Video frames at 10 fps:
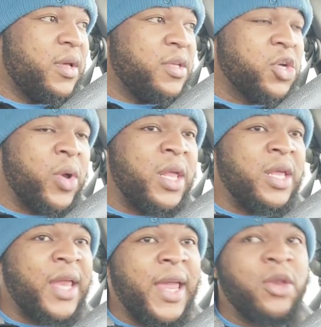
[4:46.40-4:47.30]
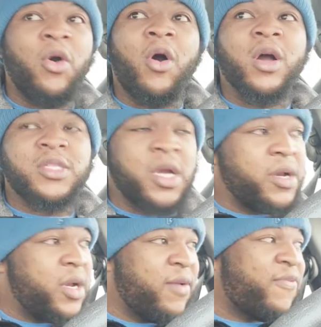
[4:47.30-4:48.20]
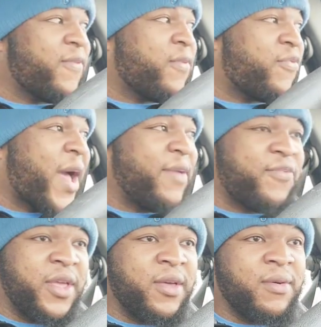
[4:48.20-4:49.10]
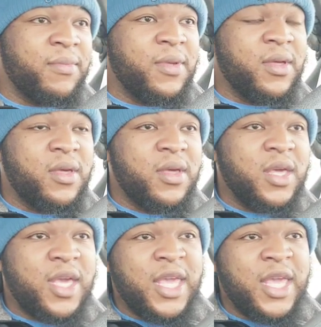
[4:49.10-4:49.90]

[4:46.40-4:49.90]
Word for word: So it, ain't no alternative fight for him.